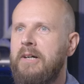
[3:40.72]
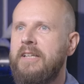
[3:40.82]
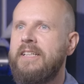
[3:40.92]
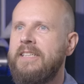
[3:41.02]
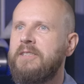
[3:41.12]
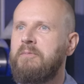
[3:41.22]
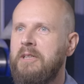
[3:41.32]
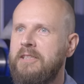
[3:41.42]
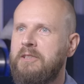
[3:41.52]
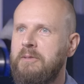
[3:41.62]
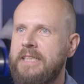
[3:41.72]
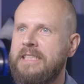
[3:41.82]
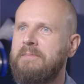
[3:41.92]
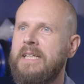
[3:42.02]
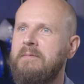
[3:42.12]
but it is really sweet
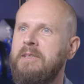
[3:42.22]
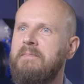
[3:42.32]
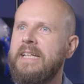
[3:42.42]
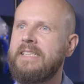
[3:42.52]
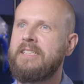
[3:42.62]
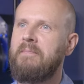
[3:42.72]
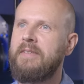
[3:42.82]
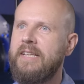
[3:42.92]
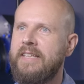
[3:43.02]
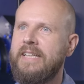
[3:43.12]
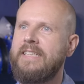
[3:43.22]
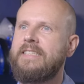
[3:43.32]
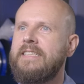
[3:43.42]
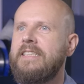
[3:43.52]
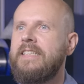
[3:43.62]
to be able to make something that
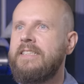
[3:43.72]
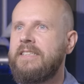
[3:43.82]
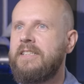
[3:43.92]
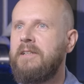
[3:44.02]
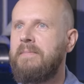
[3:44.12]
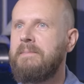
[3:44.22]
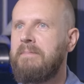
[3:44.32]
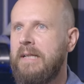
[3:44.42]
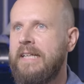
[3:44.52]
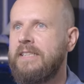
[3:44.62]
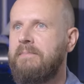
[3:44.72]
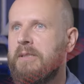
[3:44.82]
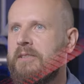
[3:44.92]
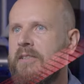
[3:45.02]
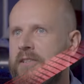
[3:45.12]
is gonna be played as a
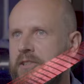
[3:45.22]
musical